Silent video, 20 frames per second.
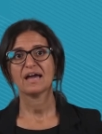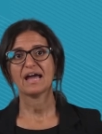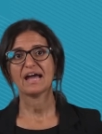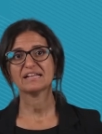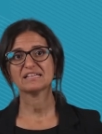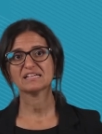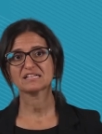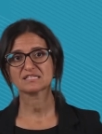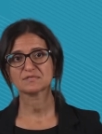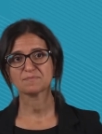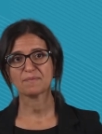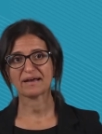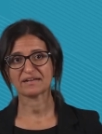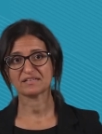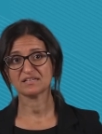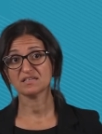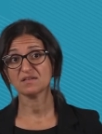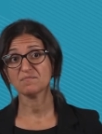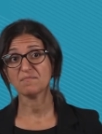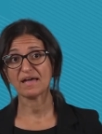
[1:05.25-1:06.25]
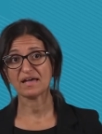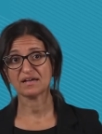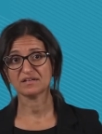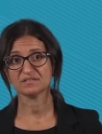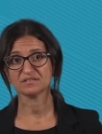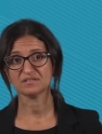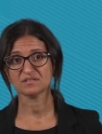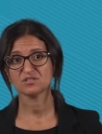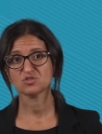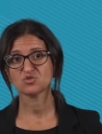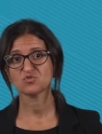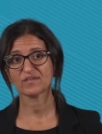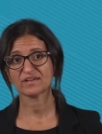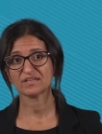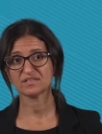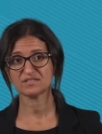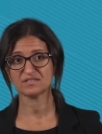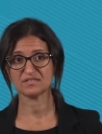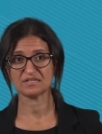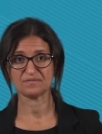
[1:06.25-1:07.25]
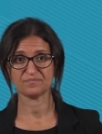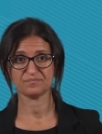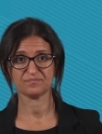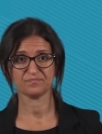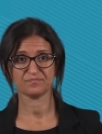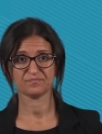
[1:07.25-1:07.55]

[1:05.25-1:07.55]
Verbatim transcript: and the expected demand during T.